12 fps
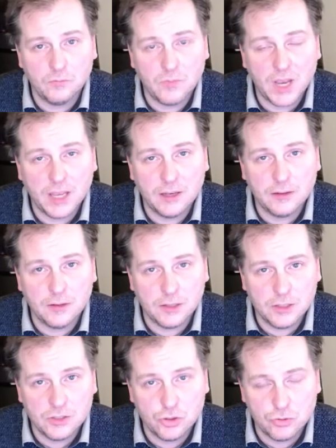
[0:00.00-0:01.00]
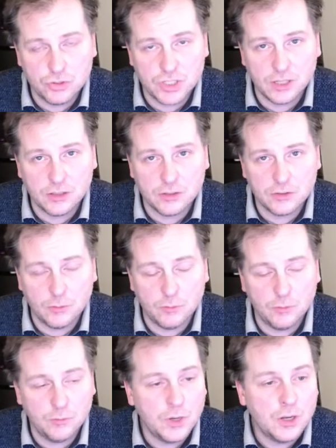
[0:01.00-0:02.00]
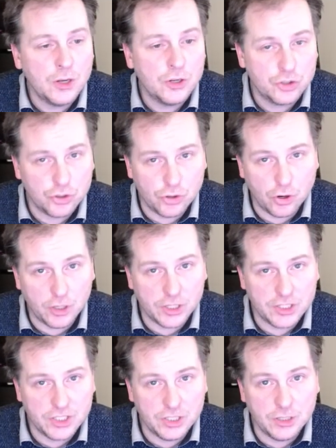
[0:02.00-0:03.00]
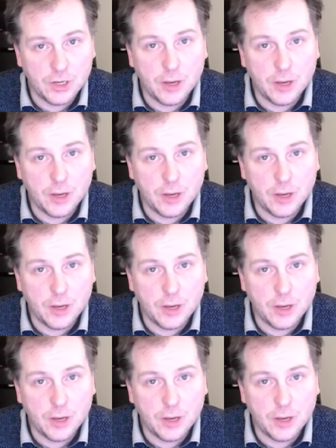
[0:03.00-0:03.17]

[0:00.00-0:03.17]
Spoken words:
and is using some Synology